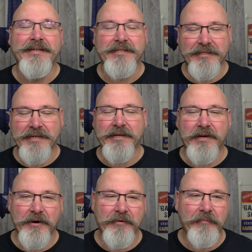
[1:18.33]
Just letting you
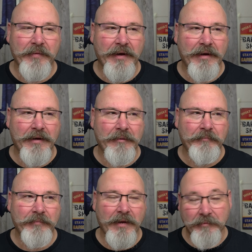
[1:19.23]
know,
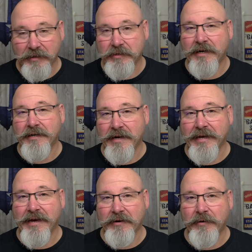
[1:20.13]
I'm going to try to
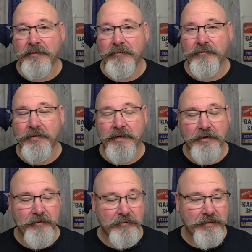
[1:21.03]
knock out quite a few
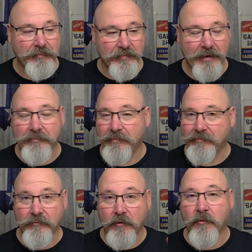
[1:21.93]
videos. I'm
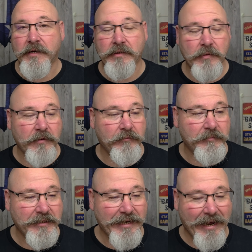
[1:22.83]
recording 2 of
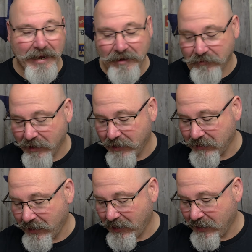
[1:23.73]
them today. I've
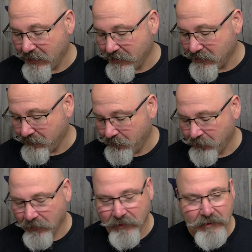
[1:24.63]
got a
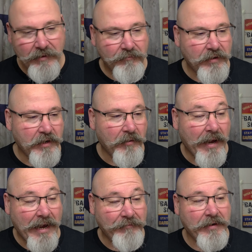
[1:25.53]
video I
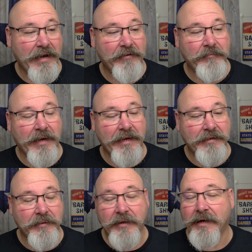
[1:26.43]
have to have
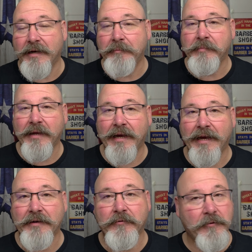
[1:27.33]
made coming up.
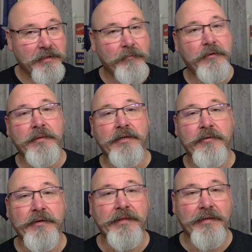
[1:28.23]
And of course, I will be
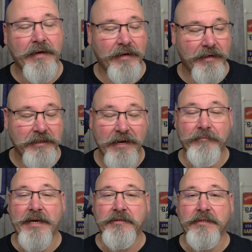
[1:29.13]
doing
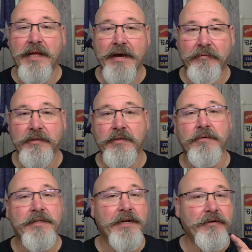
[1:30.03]
Shave Masters Live on
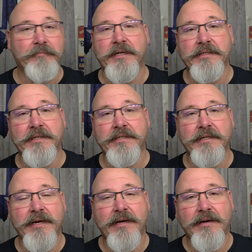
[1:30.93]
Tuesday. Don't miss
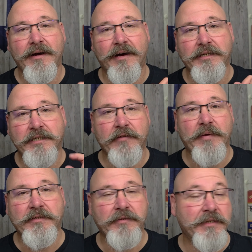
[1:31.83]
us on Shave
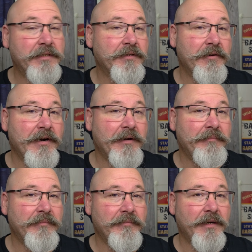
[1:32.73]
Masters
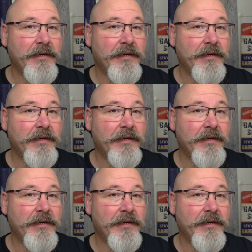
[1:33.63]
Instagram